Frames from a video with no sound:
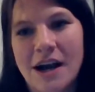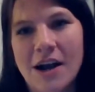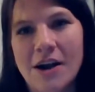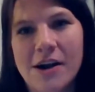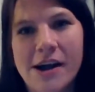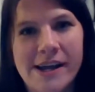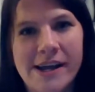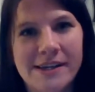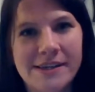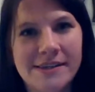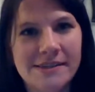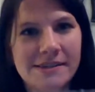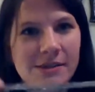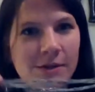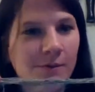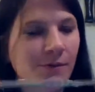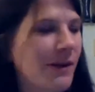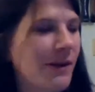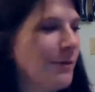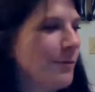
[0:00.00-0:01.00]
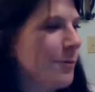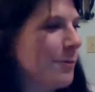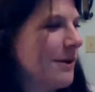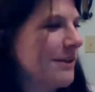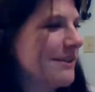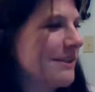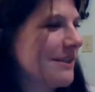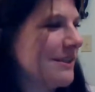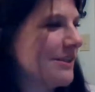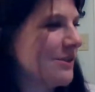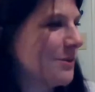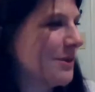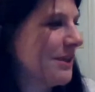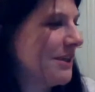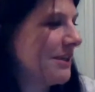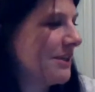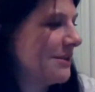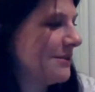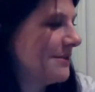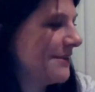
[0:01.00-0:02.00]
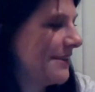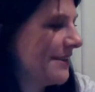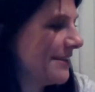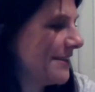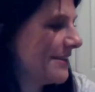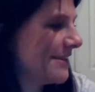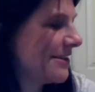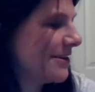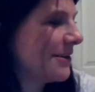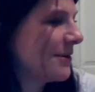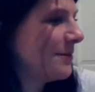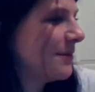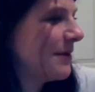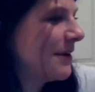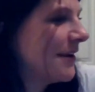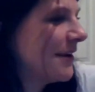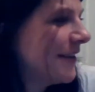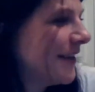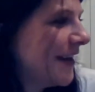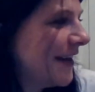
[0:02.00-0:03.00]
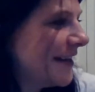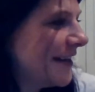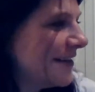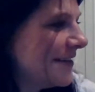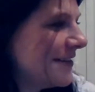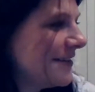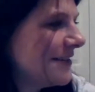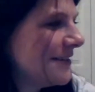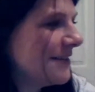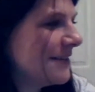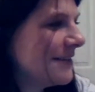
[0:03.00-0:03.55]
All right, so if anyone wants it, 22 is the starting bid on that.